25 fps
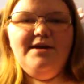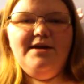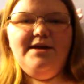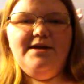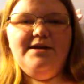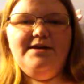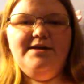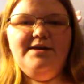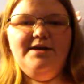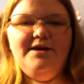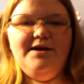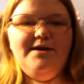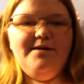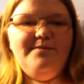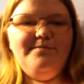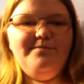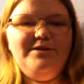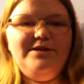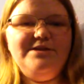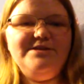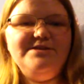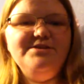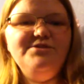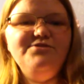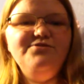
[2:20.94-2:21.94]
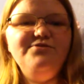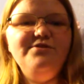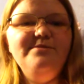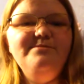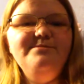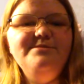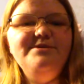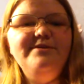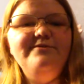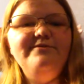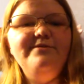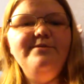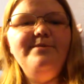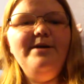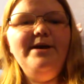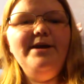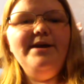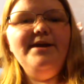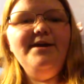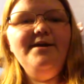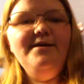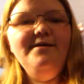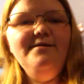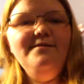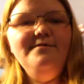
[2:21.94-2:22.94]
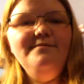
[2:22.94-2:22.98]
And pleasant dreams, everybody.